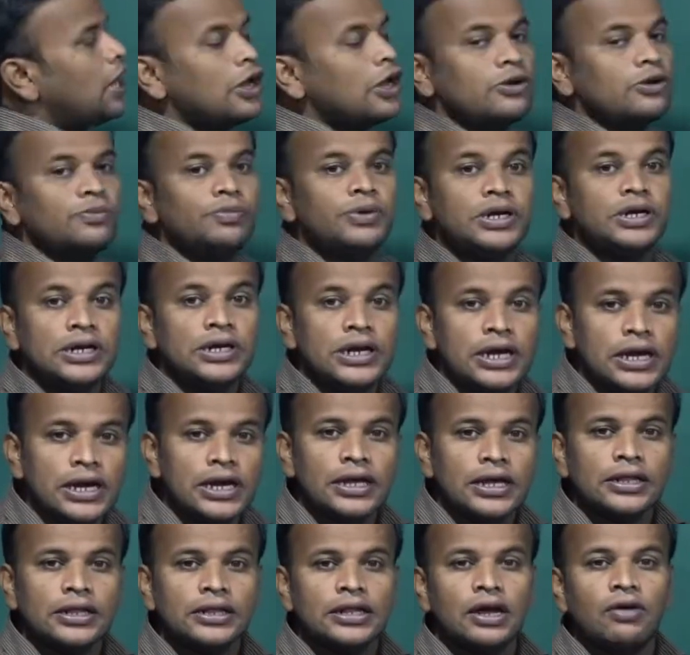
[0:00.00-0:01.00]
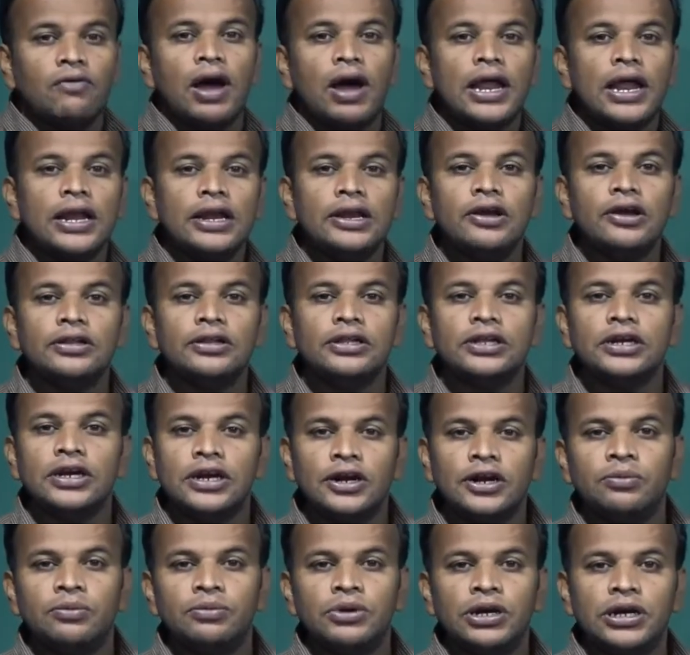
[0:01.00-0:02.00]
I will take the value of the
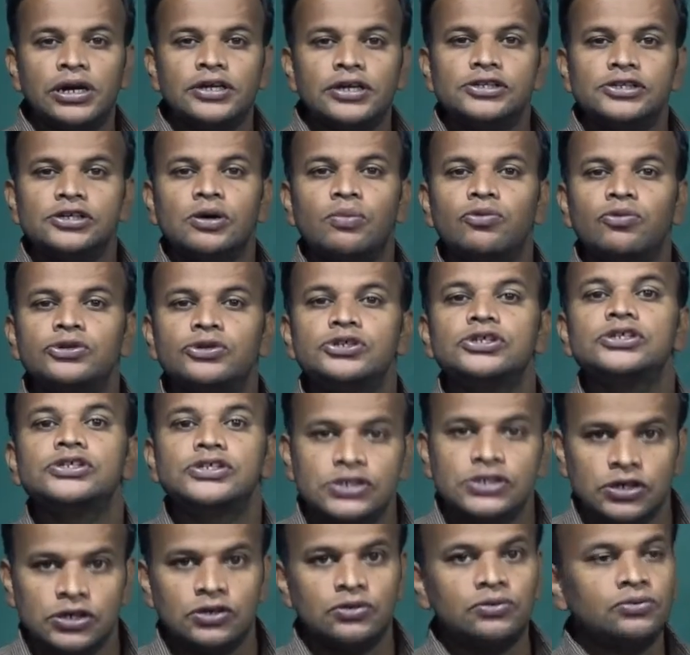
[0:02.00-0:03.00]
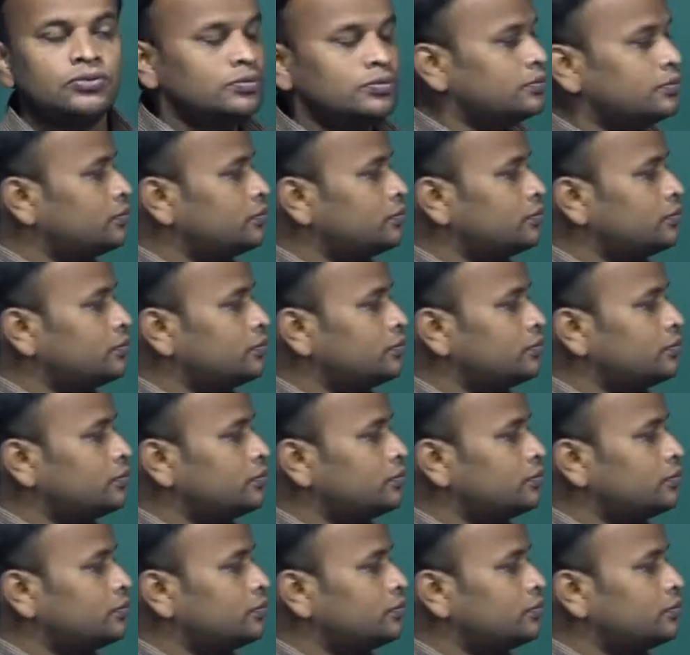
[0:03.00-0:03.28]
denominator is suppose 0.